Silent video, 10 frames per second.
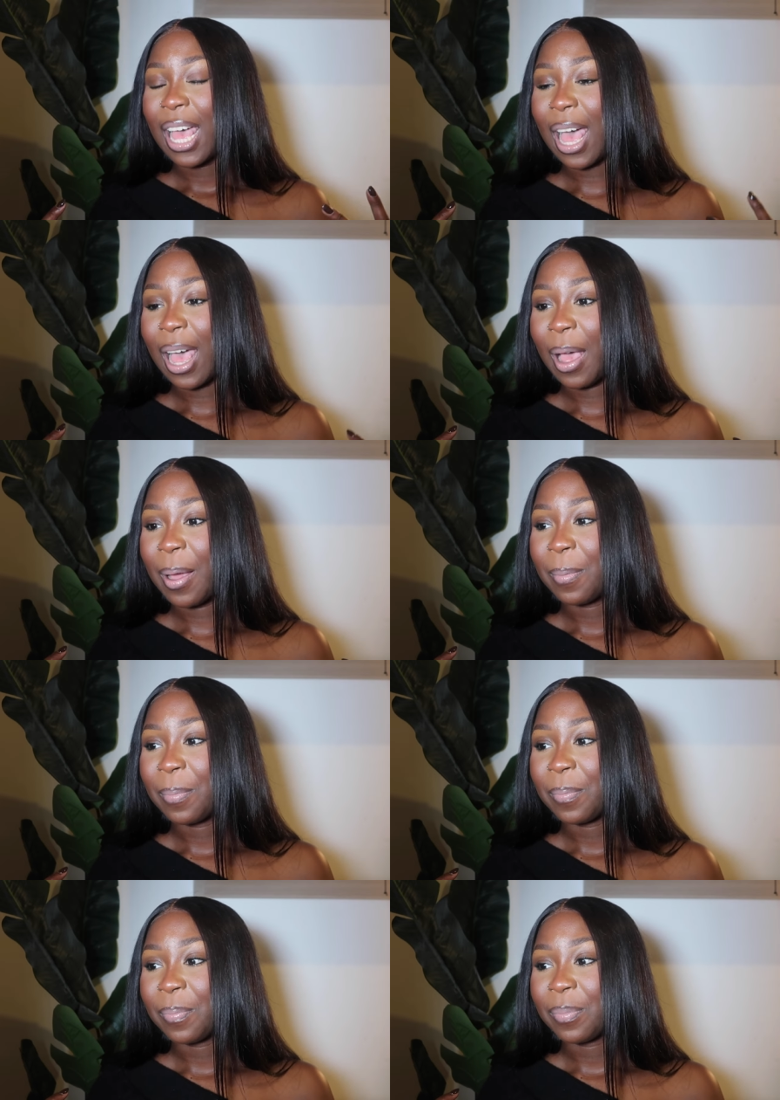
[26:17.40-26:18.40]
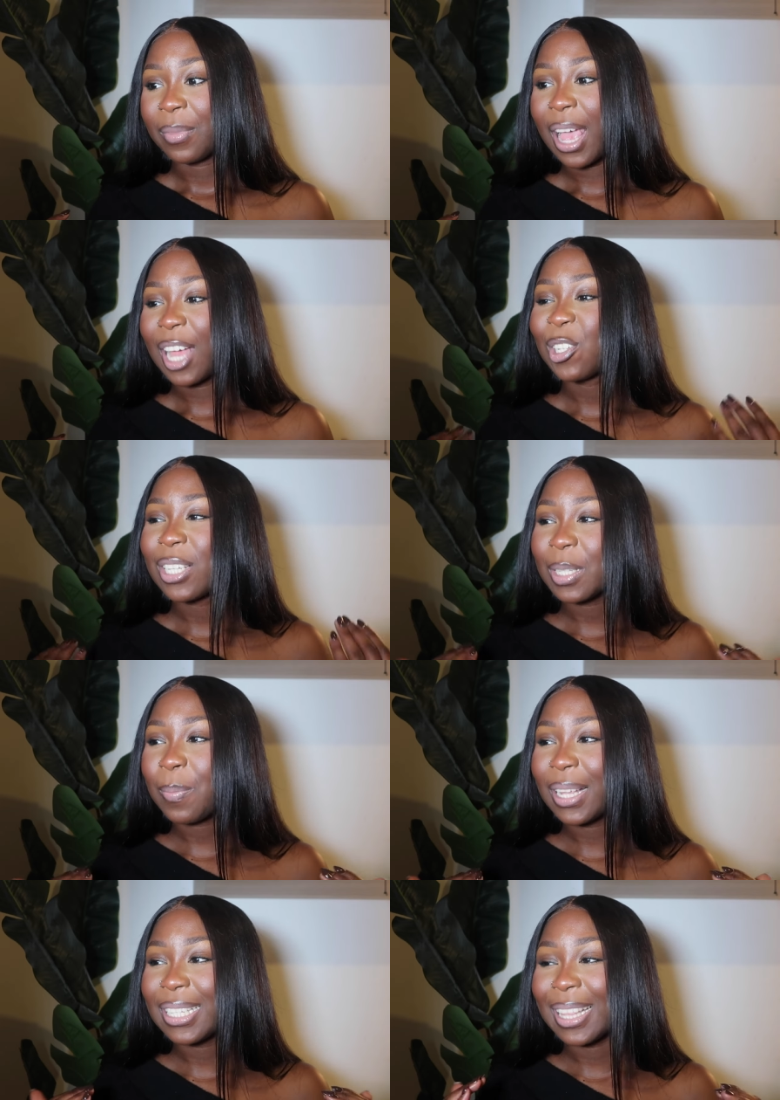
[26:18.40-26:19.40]

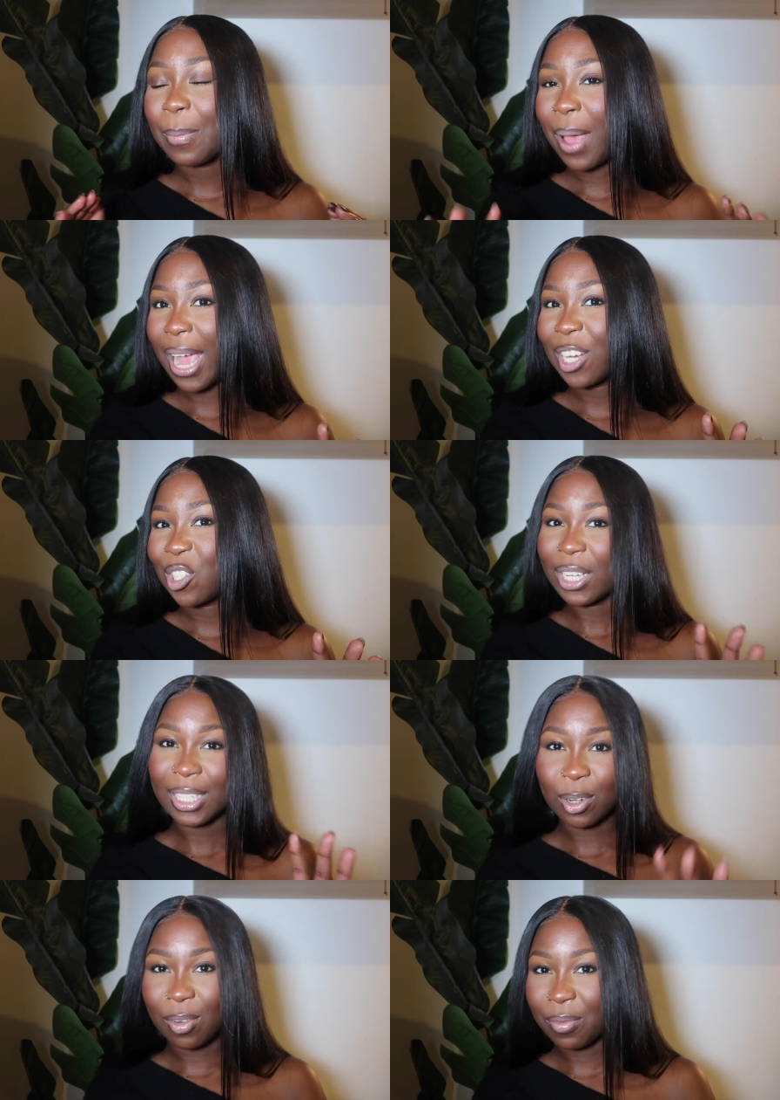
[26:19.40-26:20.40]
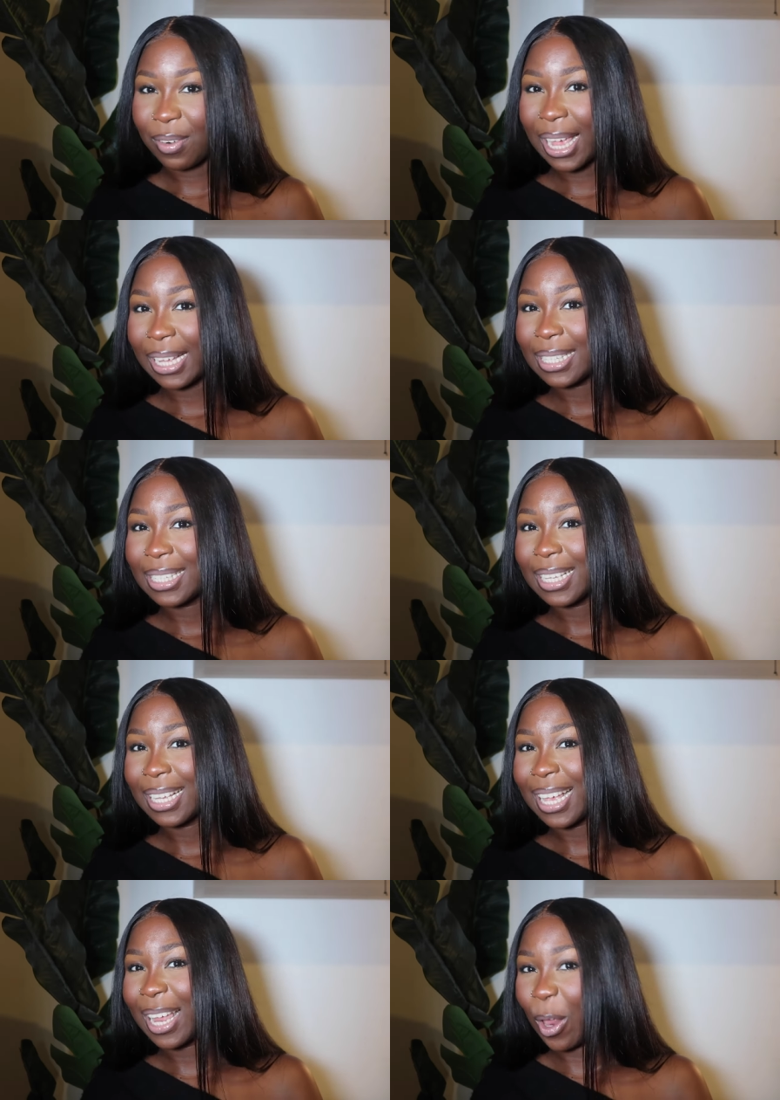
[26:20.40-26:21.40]
the packaging to reflect
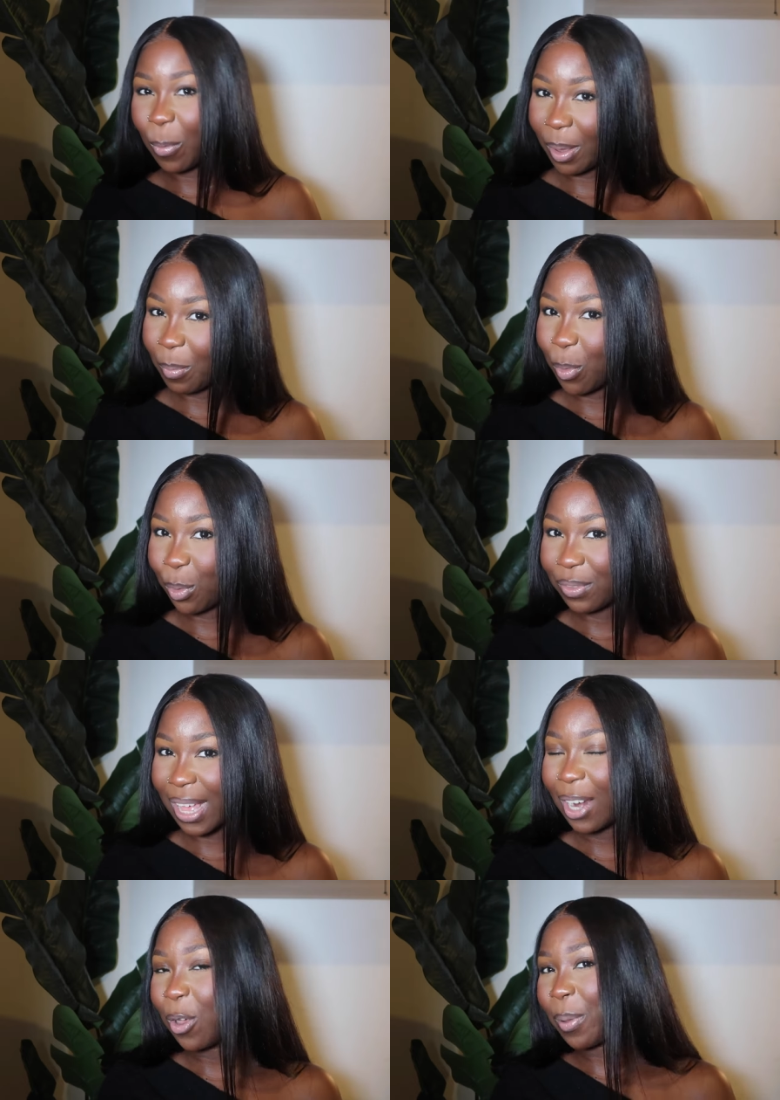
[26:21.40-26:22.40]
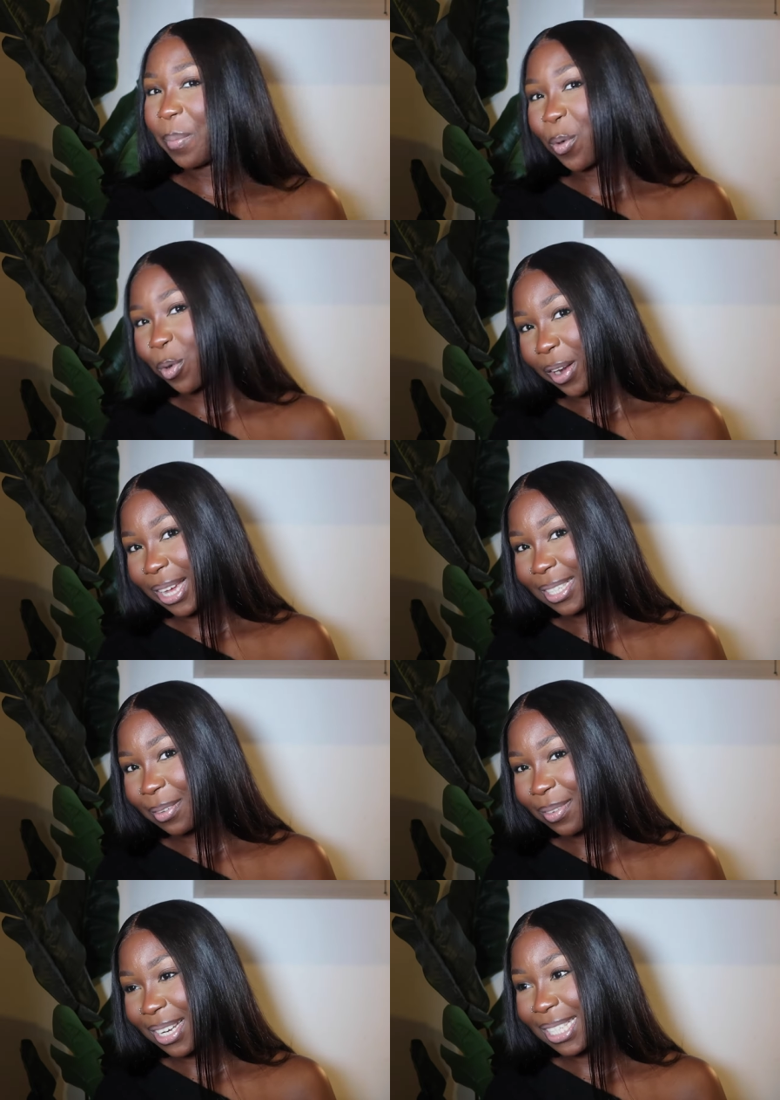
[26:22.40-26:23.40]
a little bit more of that, a little bit more
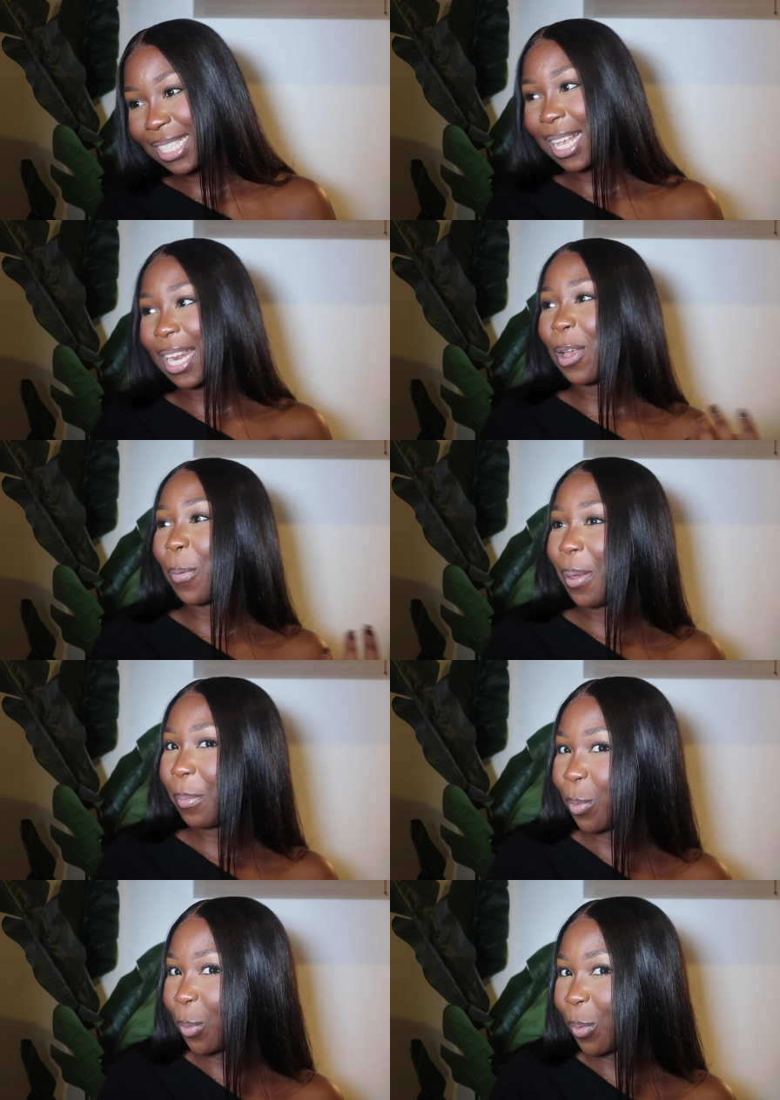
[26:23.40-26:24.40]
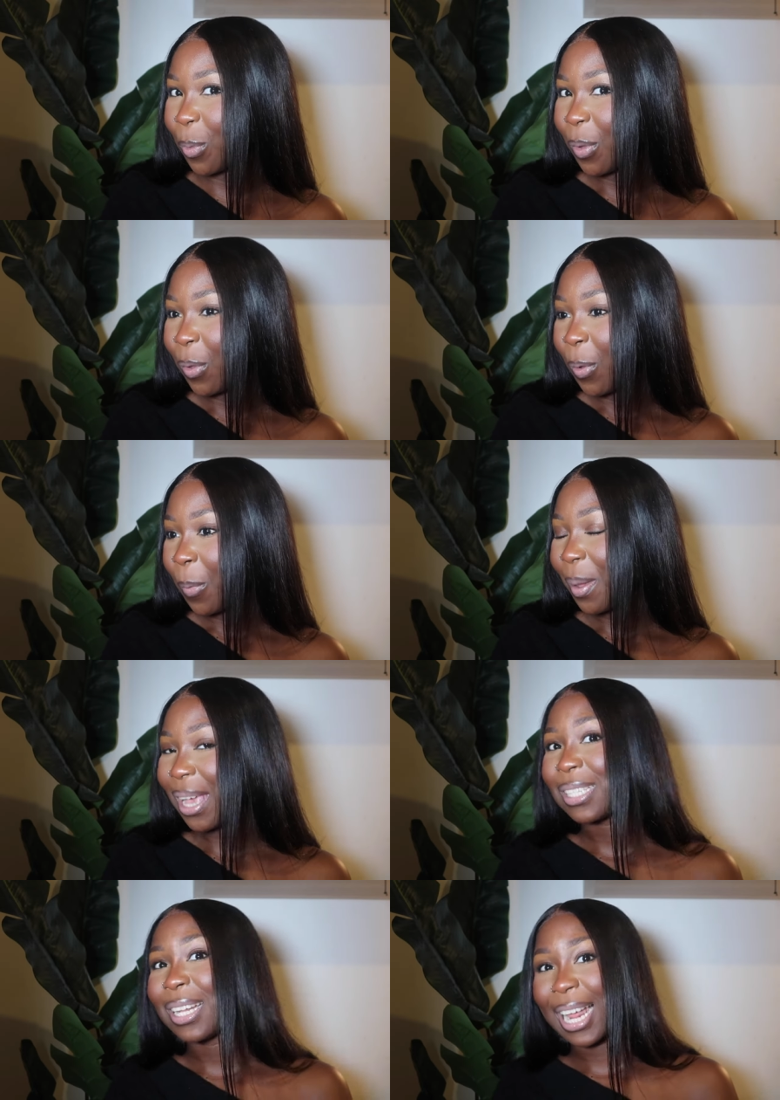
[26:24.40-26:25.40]
creativeness, a little bit more
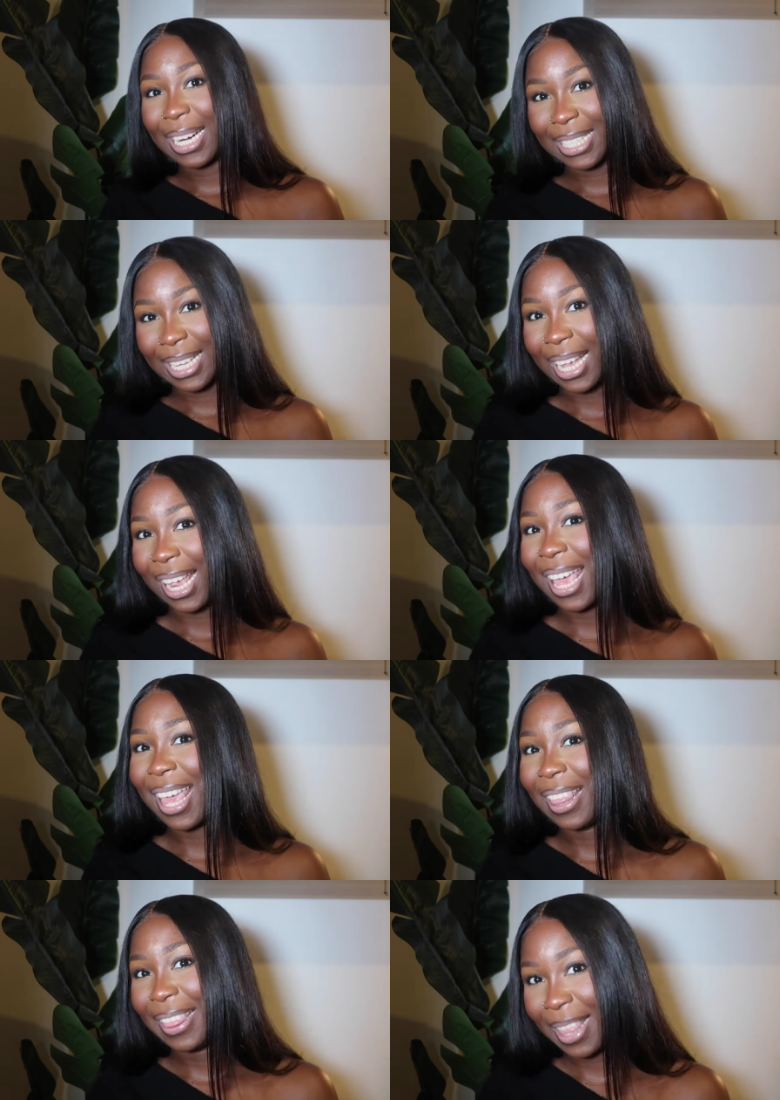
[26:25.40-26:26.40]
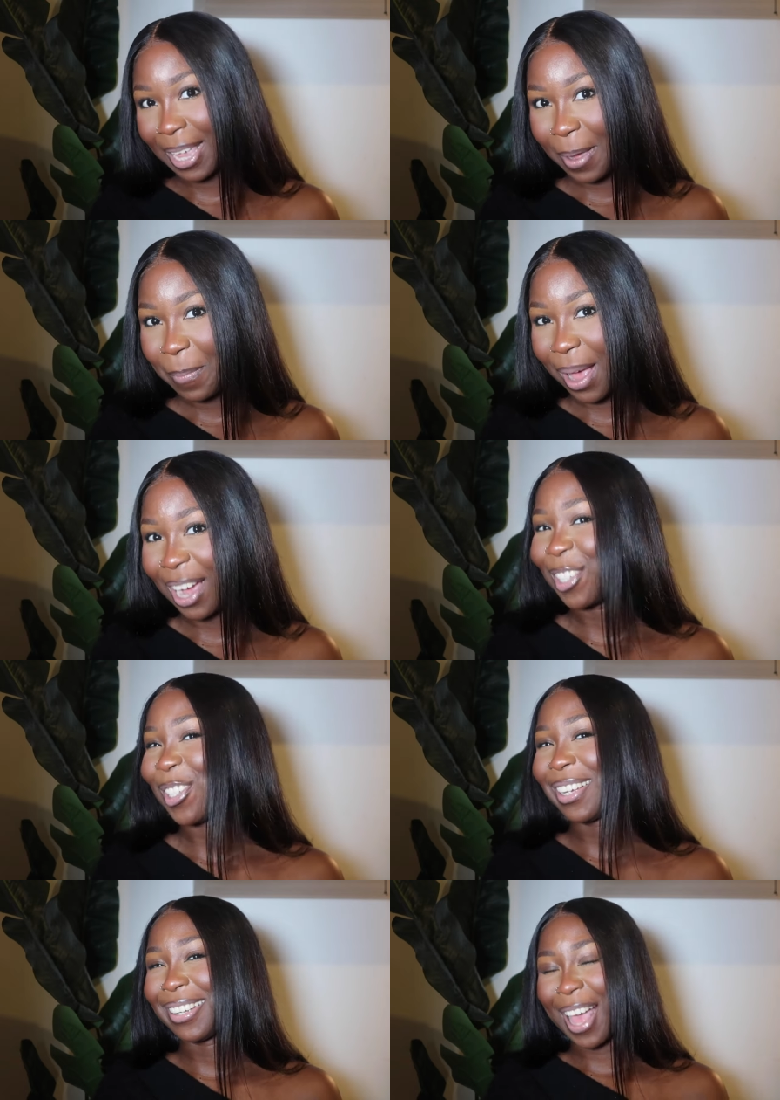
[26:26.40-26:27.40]
personality in the
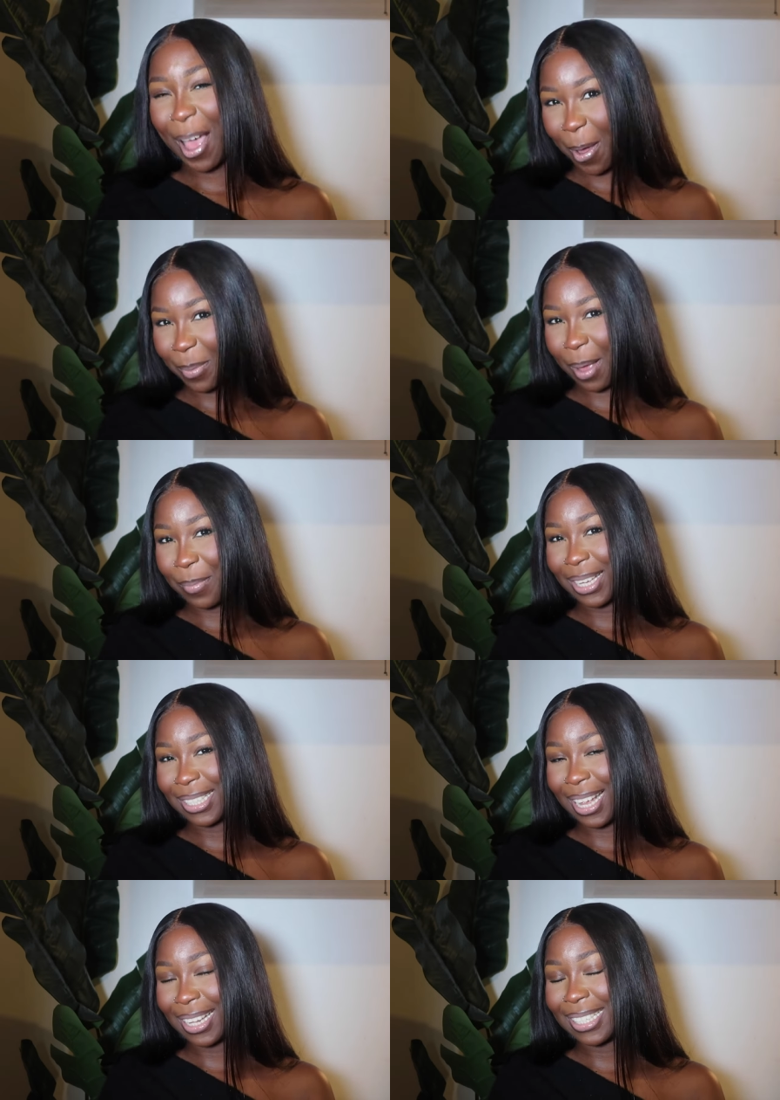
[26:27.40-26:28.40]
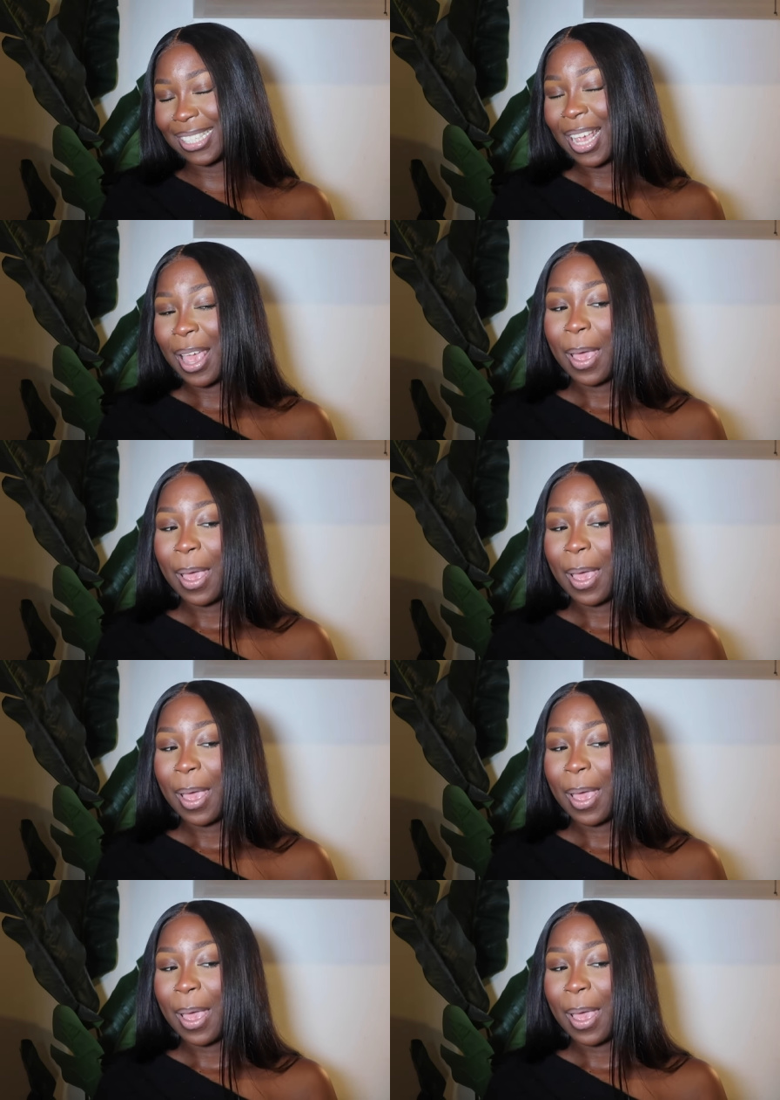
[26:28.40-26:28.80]
packaging. I hope that makes sense,